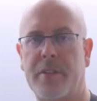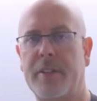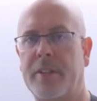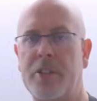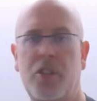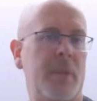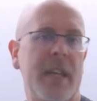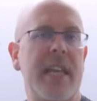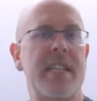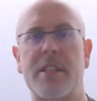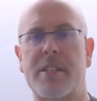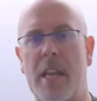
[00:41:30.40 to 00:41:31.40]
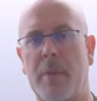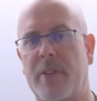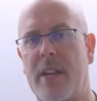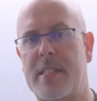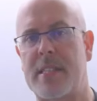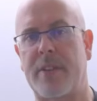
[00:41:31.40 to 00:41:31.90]
it should be easy to set up the
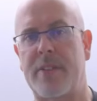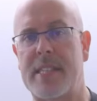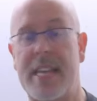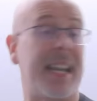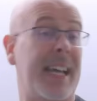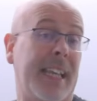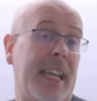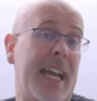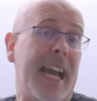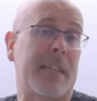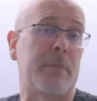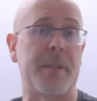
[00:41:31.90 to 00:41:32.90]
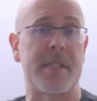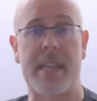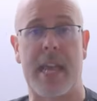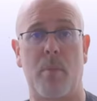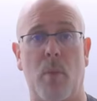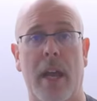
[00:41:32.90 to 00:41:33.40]
rest of the series then, and then I add them up the
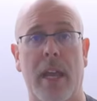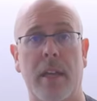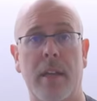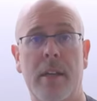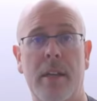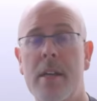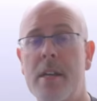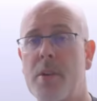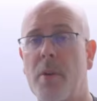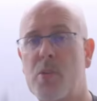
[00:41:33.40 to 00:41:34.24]
same way. So